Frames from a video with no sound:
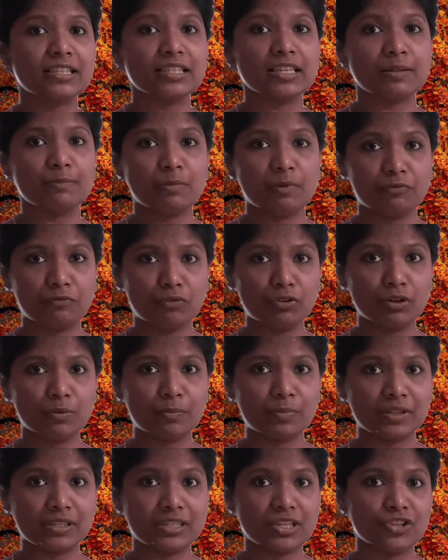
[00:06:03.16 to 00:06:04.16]
and before
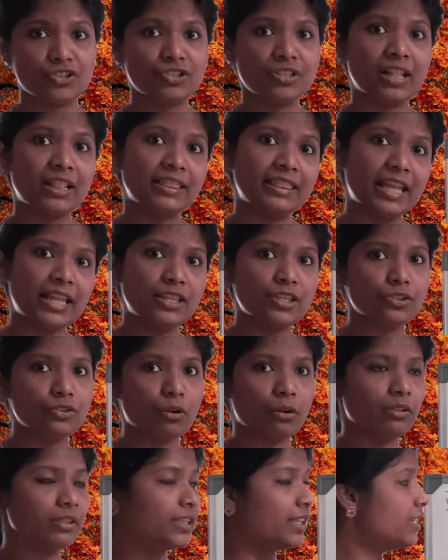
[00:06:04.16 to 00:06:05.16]
depreciation and then
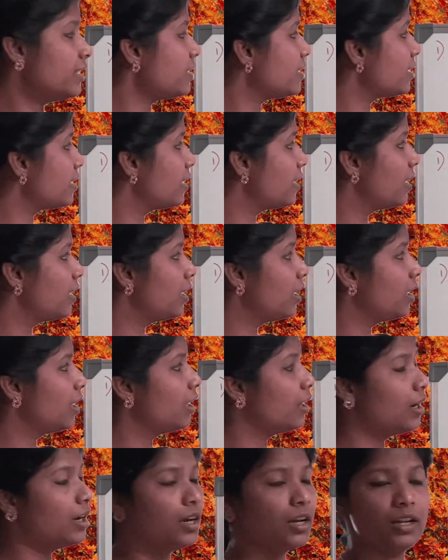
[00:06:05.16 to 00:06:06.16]
solve this
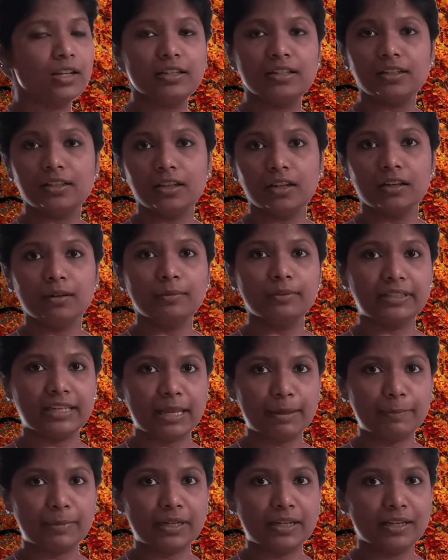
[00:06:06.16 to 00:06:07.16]

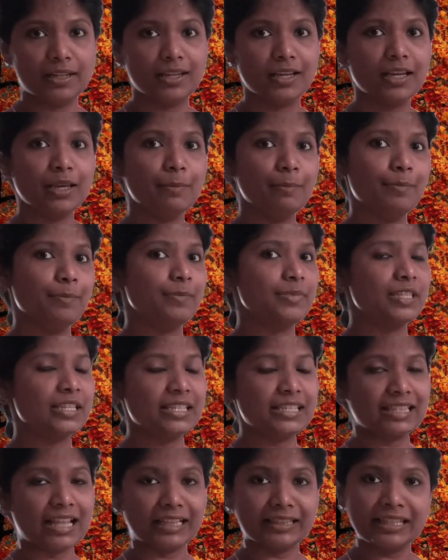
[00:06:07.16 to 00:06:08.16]
table.
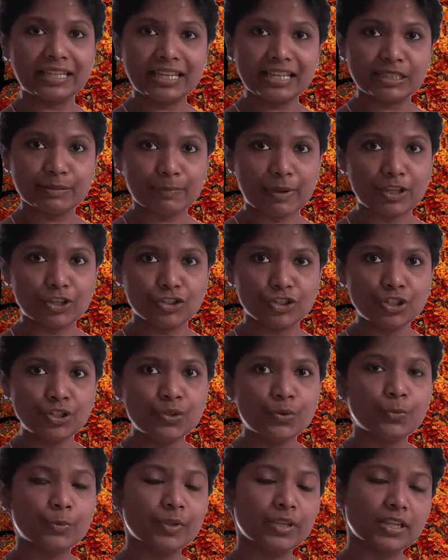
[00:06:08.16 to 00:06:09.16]
Since nothing is mentioned,
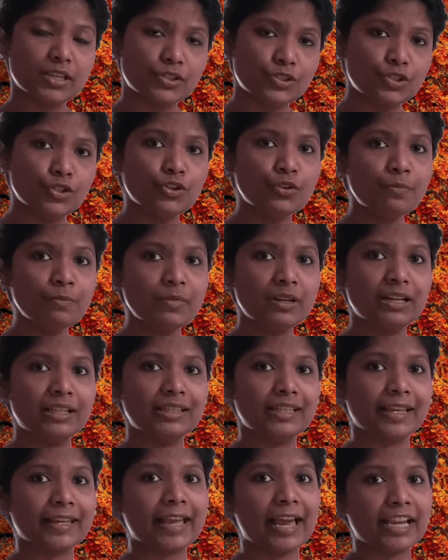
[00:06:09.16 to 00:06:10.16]
we assume
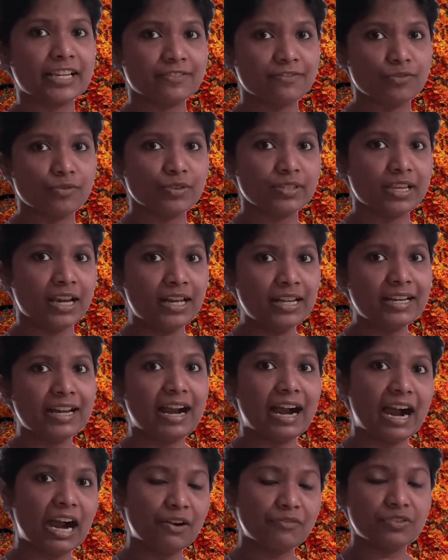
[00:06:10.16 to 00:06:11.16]
the cash flows are
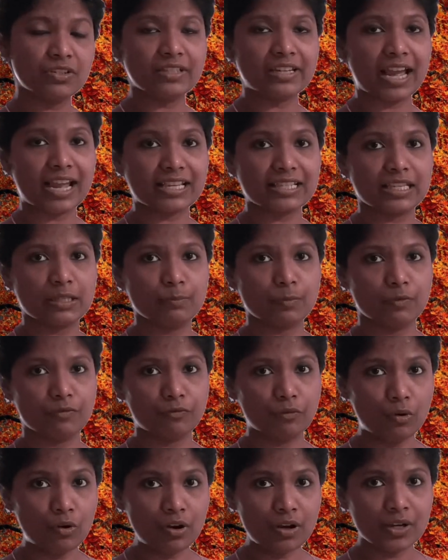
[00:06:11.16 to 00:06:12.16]
after tax and
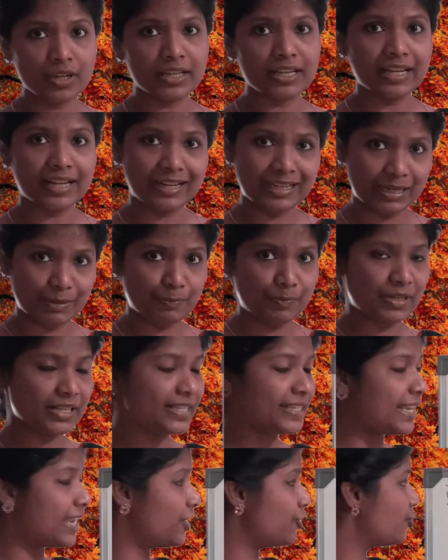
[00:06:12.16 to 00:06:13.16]
before
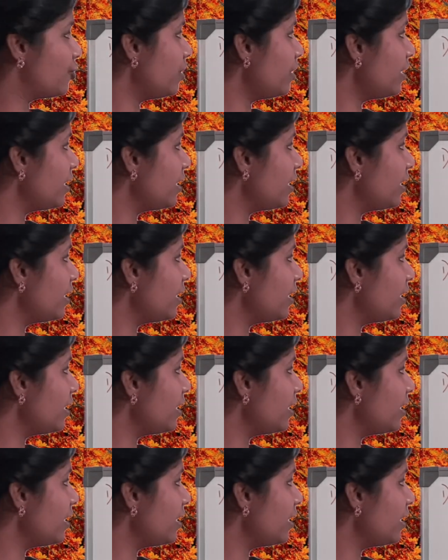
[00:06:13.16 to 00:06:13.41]
depreciation.